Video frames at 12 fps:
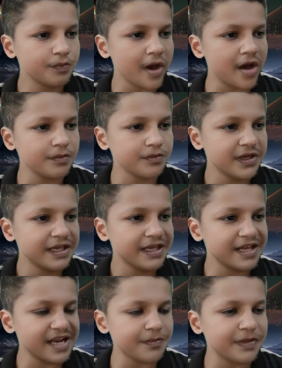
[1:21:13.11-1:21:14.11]
Pom
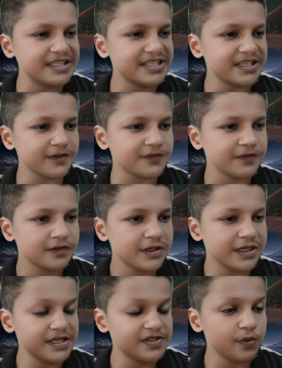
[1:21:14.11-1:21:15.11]
Klementieff
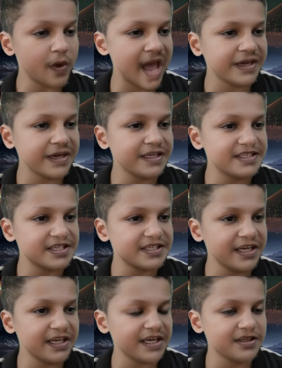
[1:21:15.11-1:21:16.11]
is very
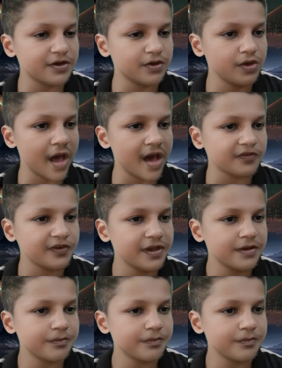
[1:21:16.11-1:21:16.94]
entertaining in the role of